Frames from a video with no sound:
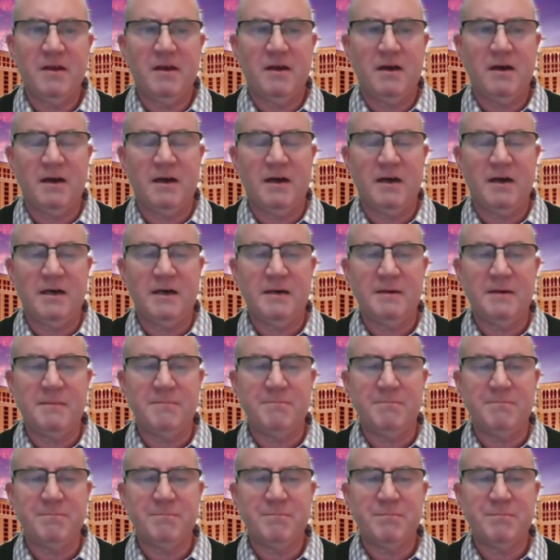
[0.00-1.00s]

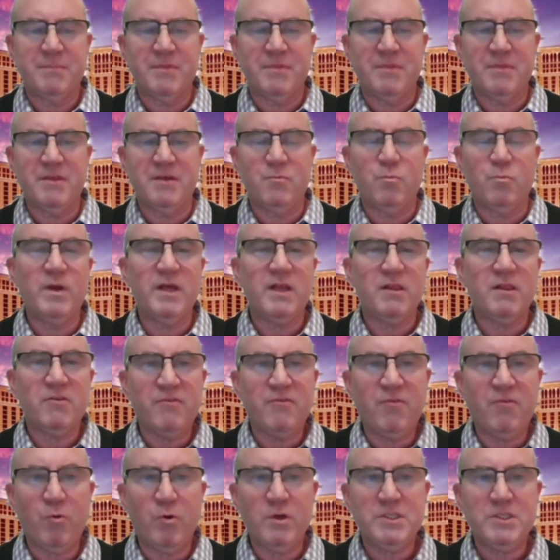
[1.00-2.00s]
the Wheel of
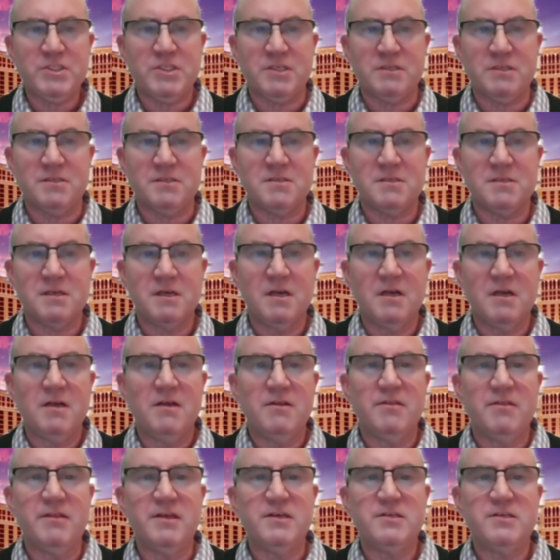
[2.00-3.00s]
Fortunes,
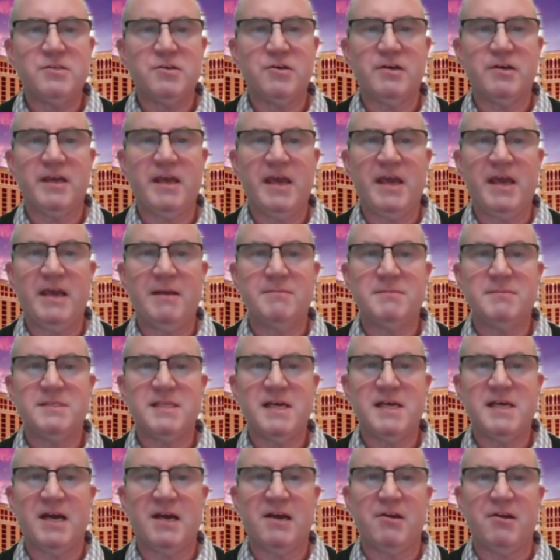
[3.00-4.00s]
these are games
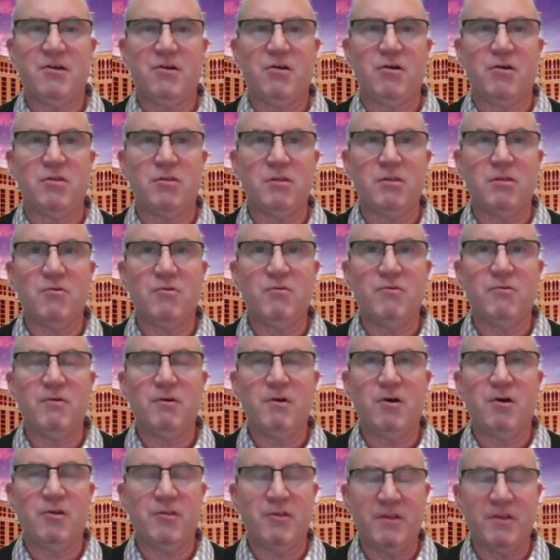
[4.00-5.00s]
that are low,
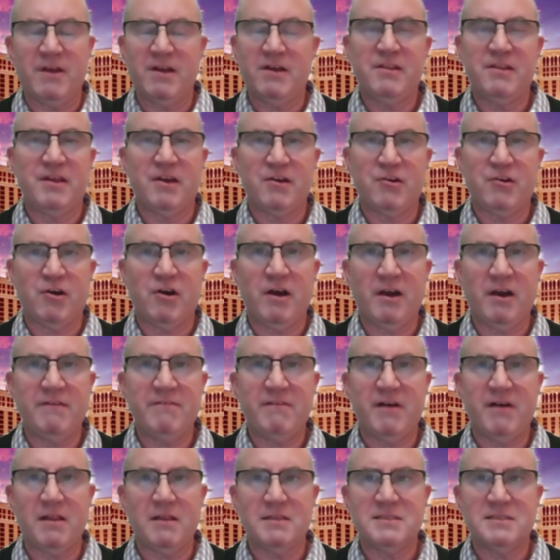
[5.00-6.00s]
that are high
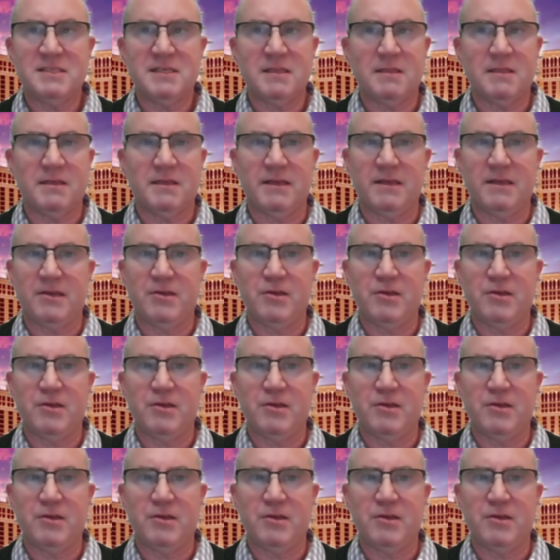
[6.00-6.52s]
volatility.